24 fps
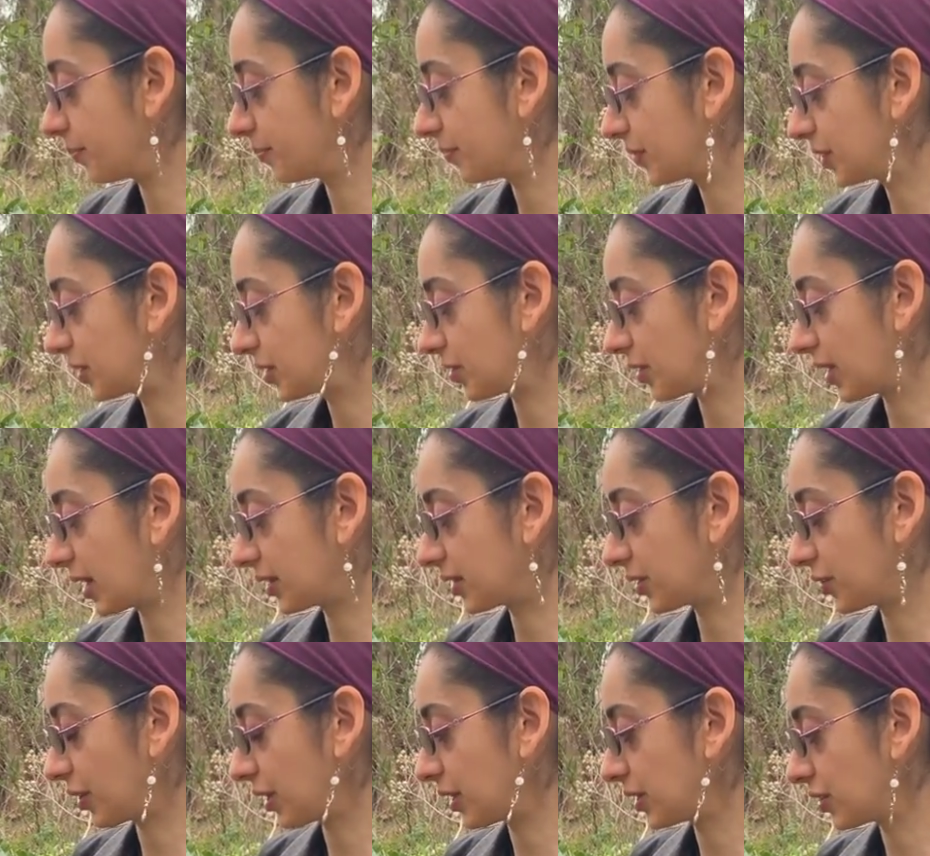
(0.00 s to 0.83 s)
So
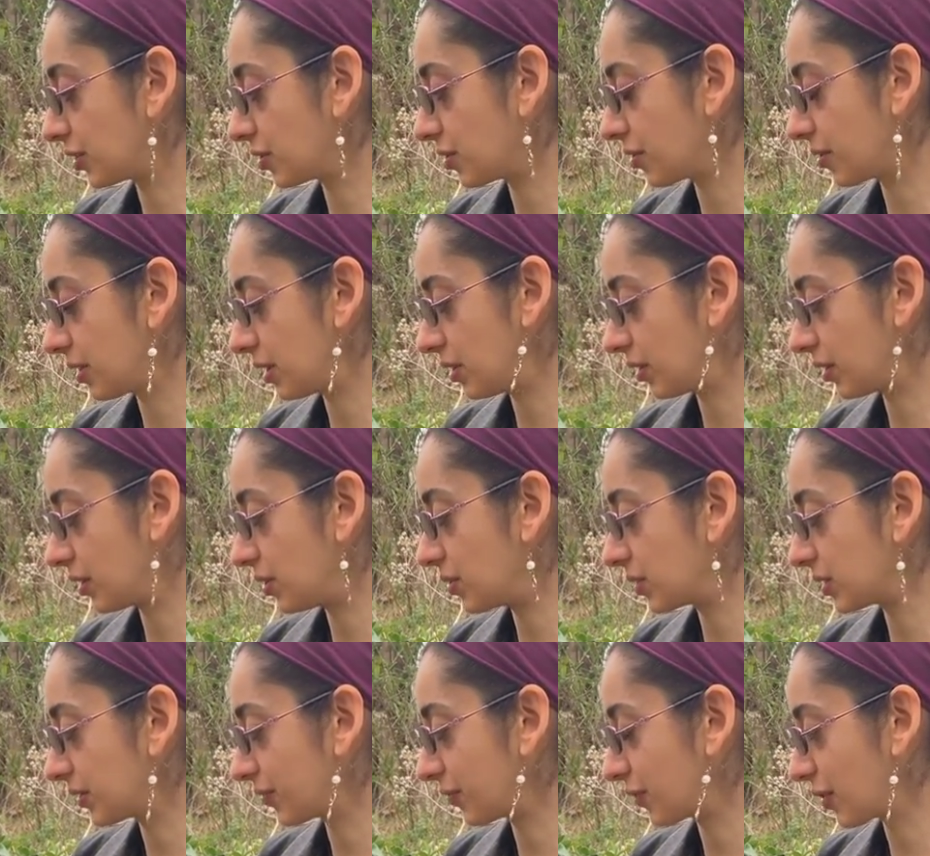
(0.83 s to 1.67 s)
that's great to know that you can
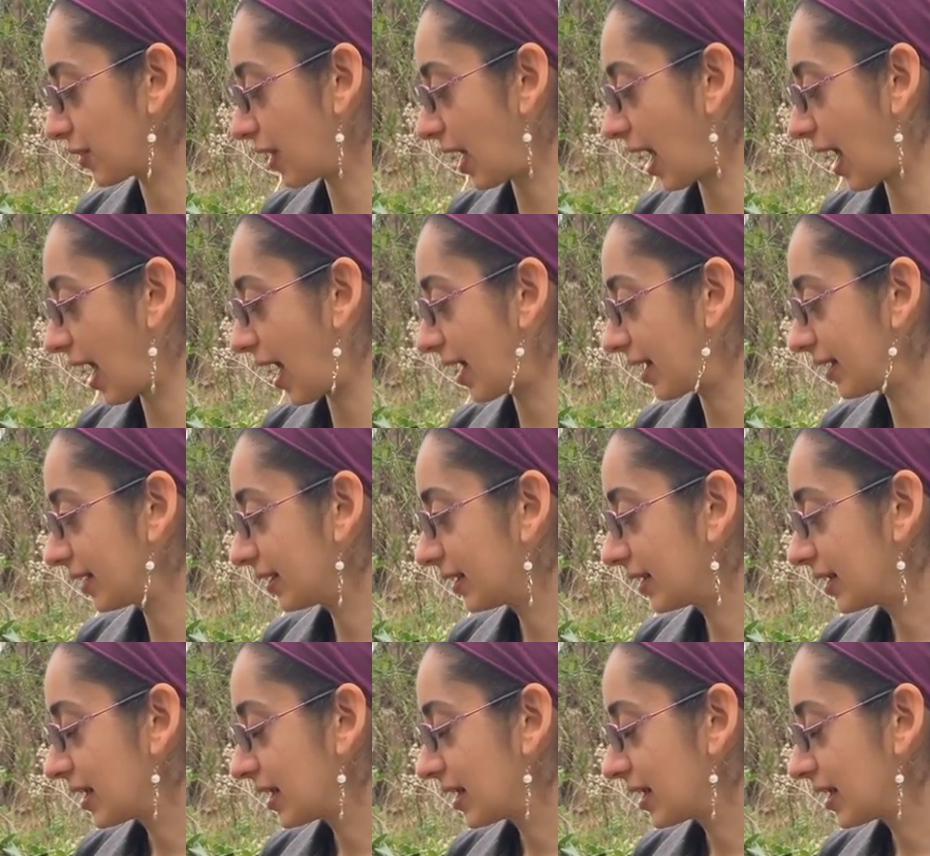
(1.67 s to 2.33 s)
use it for that.